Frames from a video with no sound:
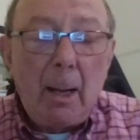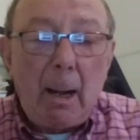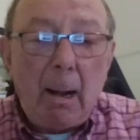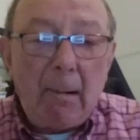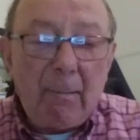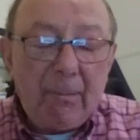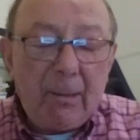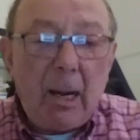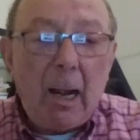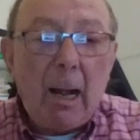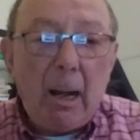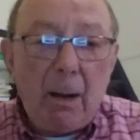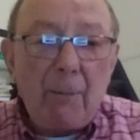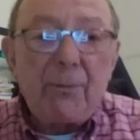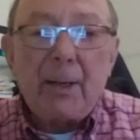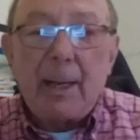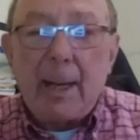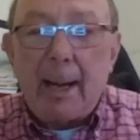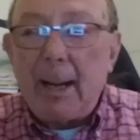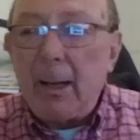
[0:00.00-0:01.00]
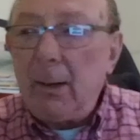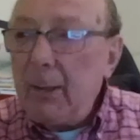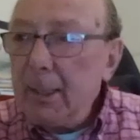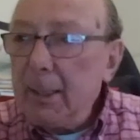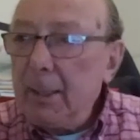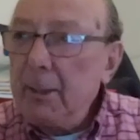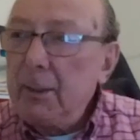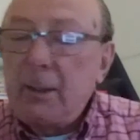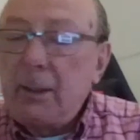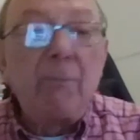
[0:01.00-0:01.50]
After half an
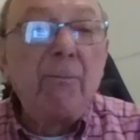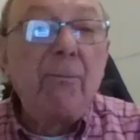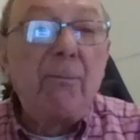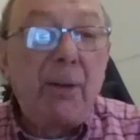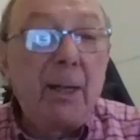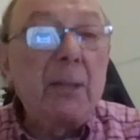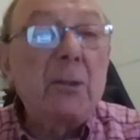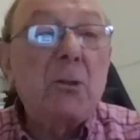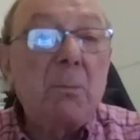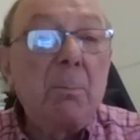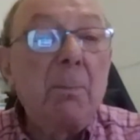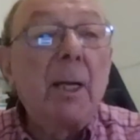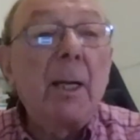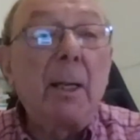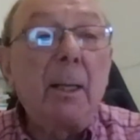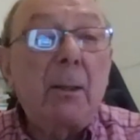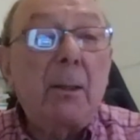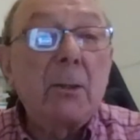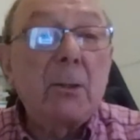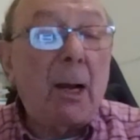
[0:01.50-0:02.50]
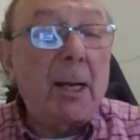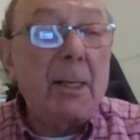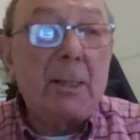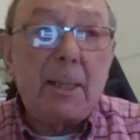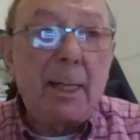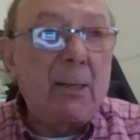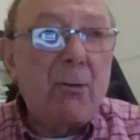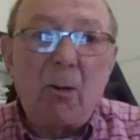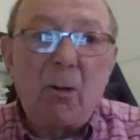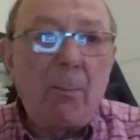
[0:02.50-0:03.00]
hour, he convinced me, because I
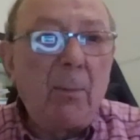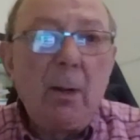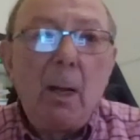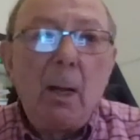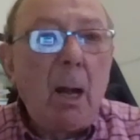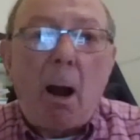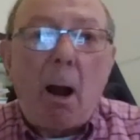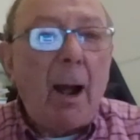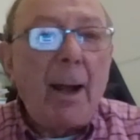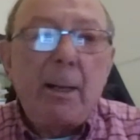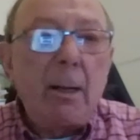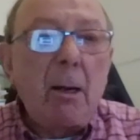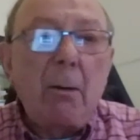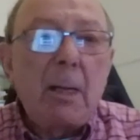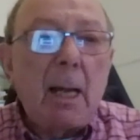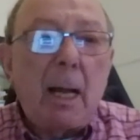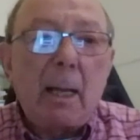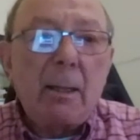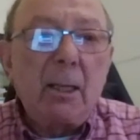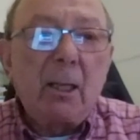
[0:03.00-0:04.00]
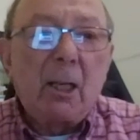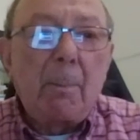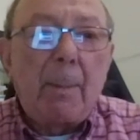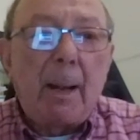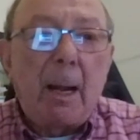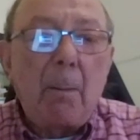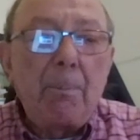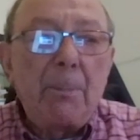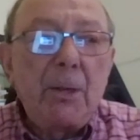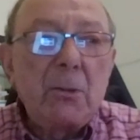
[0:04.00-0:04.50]
said to him, I know nothing
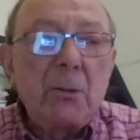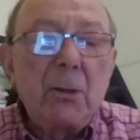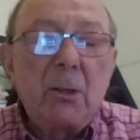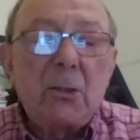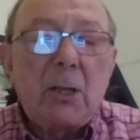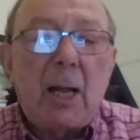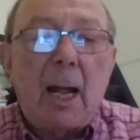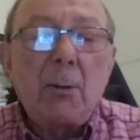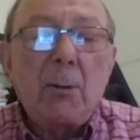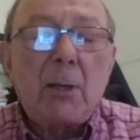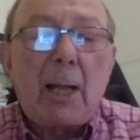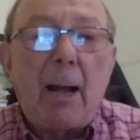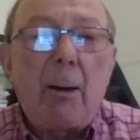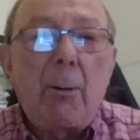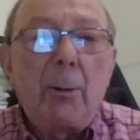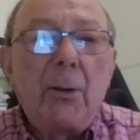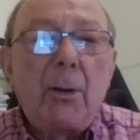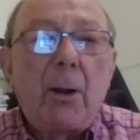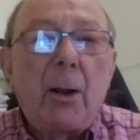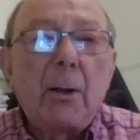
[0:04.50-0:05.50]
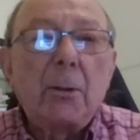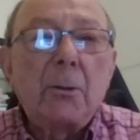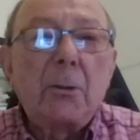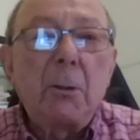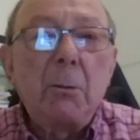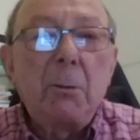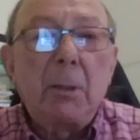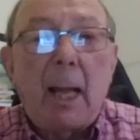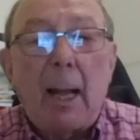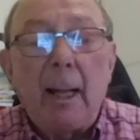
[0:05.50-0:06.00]
about business sales. How are you going to
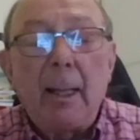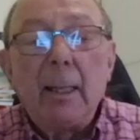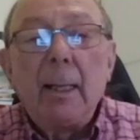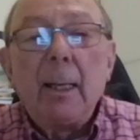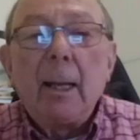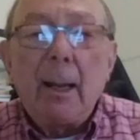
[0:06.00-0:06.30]
do that?